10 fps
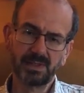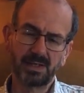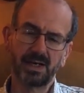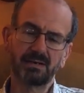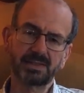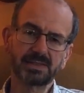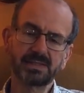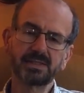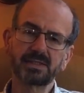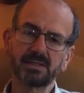our
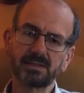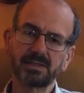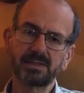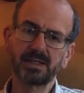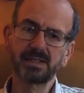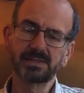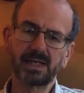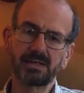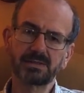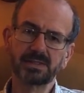existing colony dies
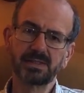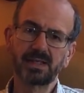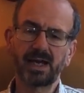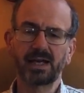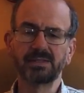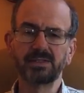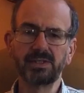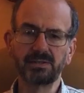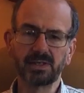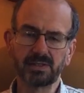out and the
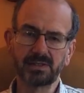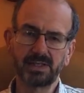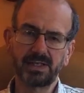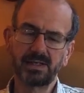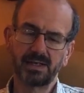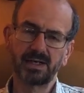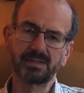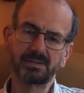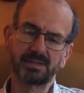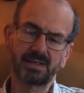new colony
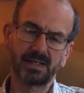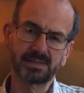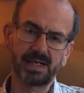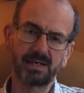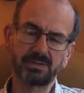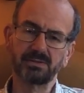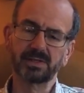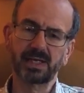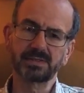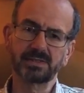either dies out or
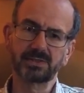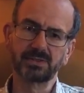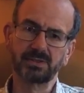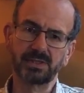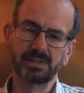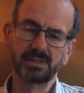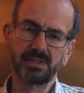gets destroyed.